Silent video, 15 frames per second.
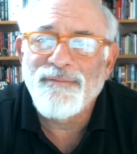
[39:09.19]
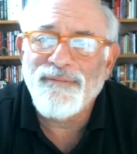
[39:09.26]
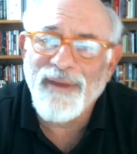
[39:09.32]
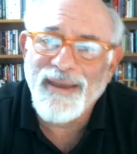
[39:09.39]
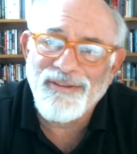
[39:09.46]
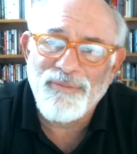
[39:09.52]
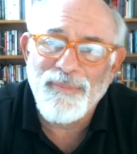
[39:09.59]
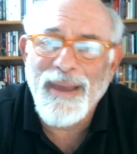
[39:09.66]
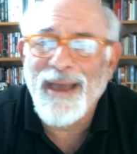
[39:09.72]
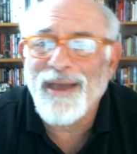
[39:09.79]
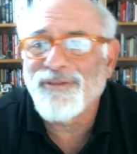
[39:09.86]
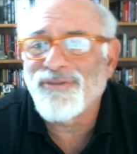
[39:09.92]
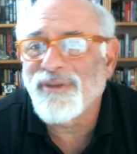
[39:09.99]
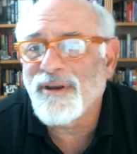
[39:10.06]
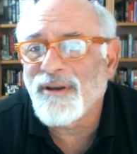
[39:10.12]
face
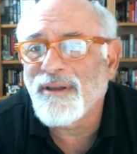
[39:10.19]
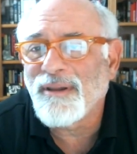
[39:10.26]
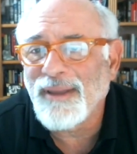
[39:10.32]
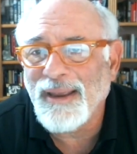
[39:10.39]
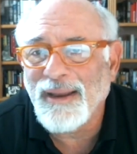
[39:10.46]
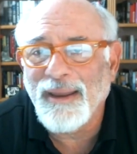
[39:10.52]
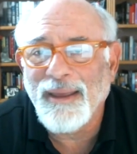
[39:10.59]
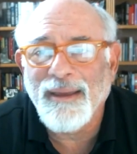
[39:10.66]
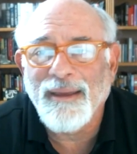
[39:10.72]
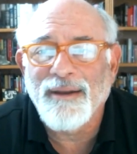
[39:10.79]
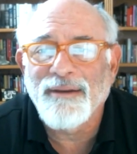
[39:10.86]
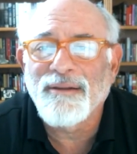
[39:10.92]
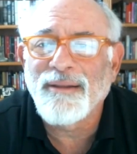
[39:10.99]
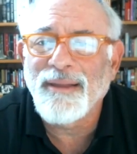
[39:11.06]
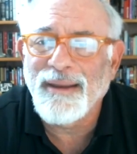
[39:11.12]
masks and cleaning and